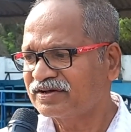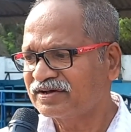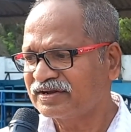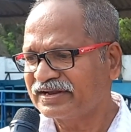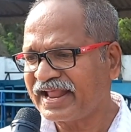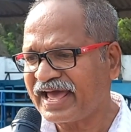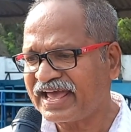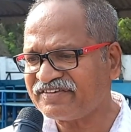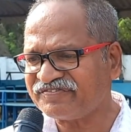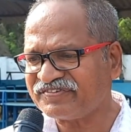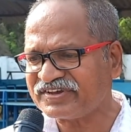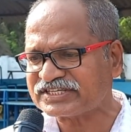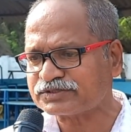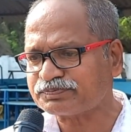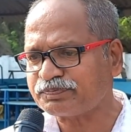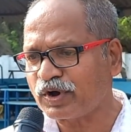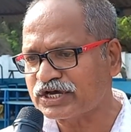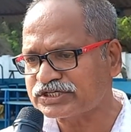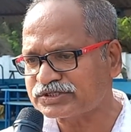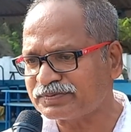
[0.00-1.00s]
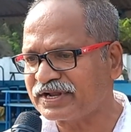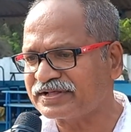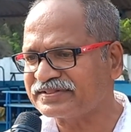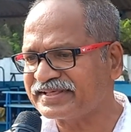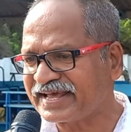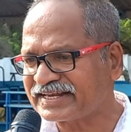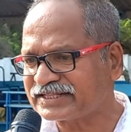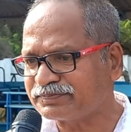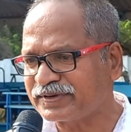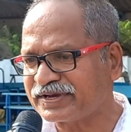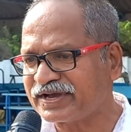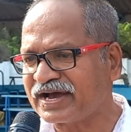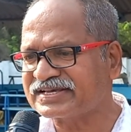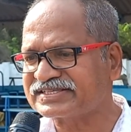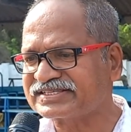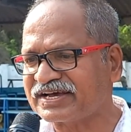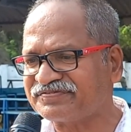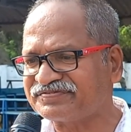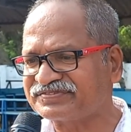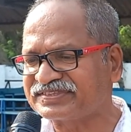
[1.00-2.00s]
Life is possible on the earth
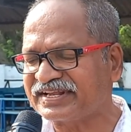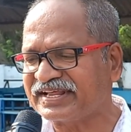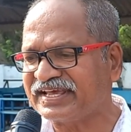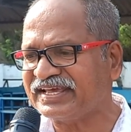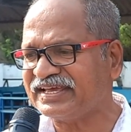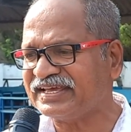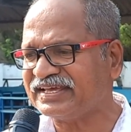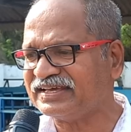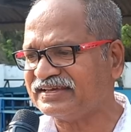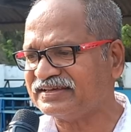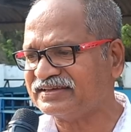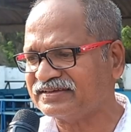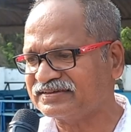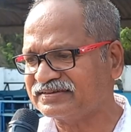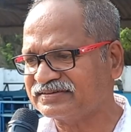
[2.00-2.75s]
because of three